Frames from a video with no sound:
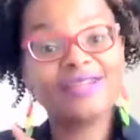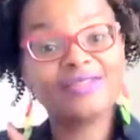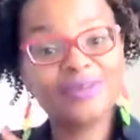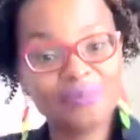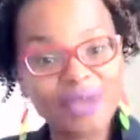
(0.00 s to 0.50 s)

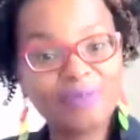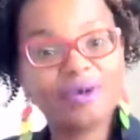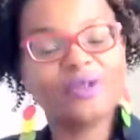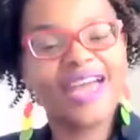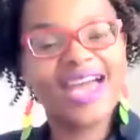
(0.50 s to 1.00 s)
the
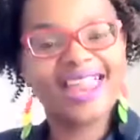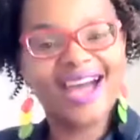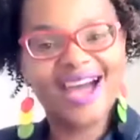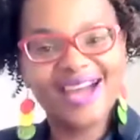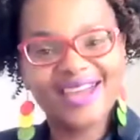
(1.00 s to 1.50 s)
people that
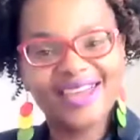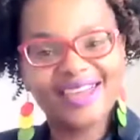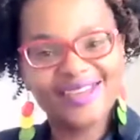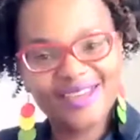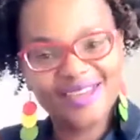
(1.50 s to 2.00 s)

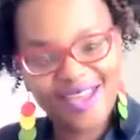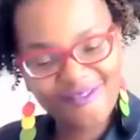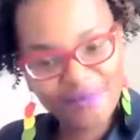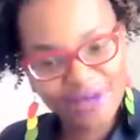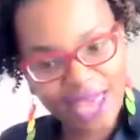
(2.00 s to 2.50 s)
I
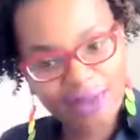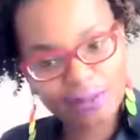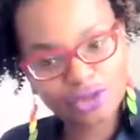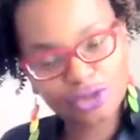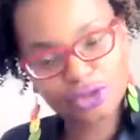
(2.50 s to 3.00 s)
have been
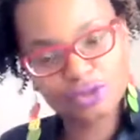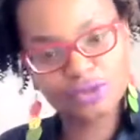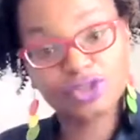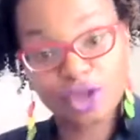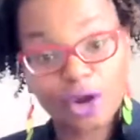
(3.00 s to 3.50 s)
able to
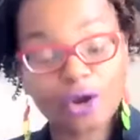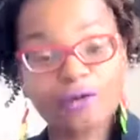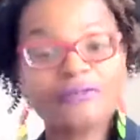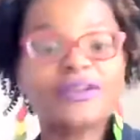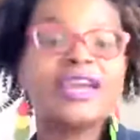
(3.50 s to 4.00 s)

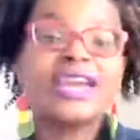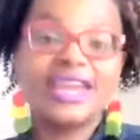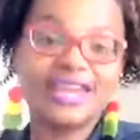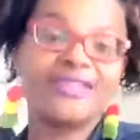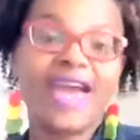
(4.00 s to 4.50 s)
serve
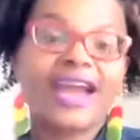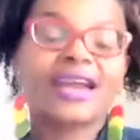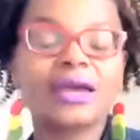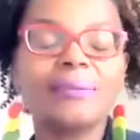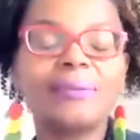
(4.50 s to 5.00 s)
in that
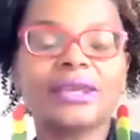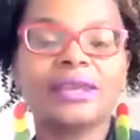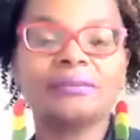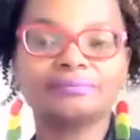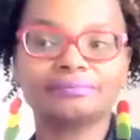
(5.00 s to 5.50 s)

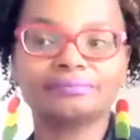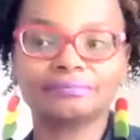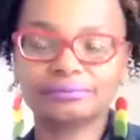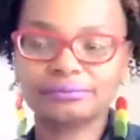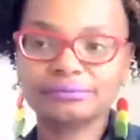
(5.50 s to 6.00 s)
company,
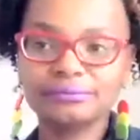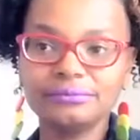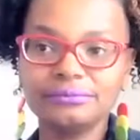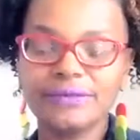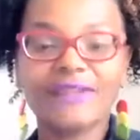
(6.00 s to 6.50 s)

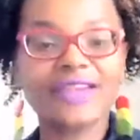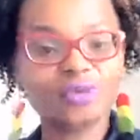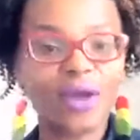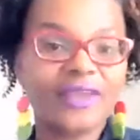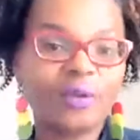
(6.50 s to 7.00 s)
that's
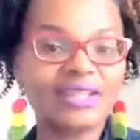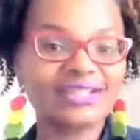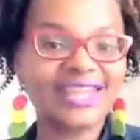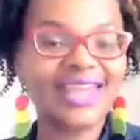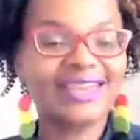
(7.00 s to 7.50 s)
why they want to
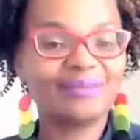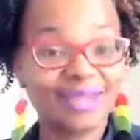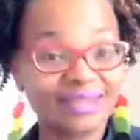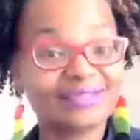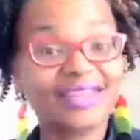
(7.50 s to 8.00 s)
stay,
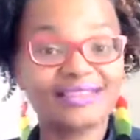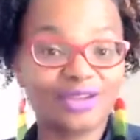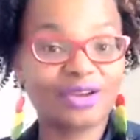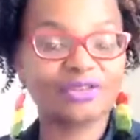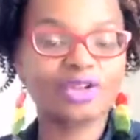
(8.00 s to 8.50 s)
because that's
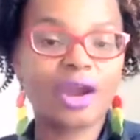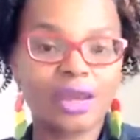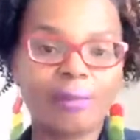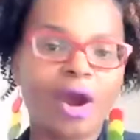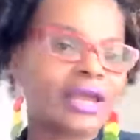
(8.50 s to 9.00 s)
their
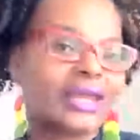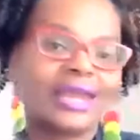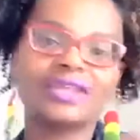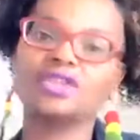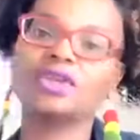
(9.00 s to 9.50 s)
target market.
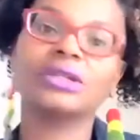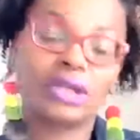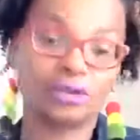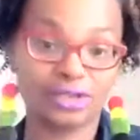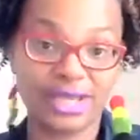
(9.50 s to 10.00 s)
And I totally
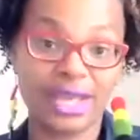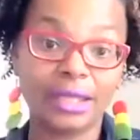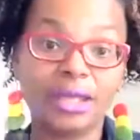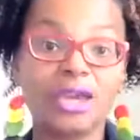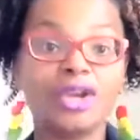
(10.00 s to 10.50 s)

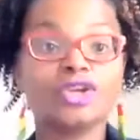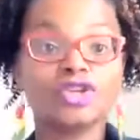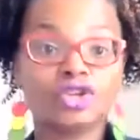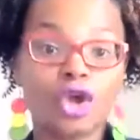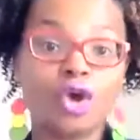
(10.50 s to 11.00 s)
understand.
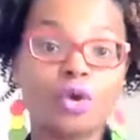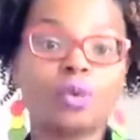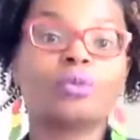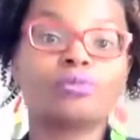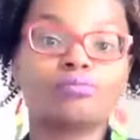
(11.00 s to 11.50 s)

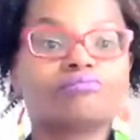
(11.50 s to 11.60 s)
So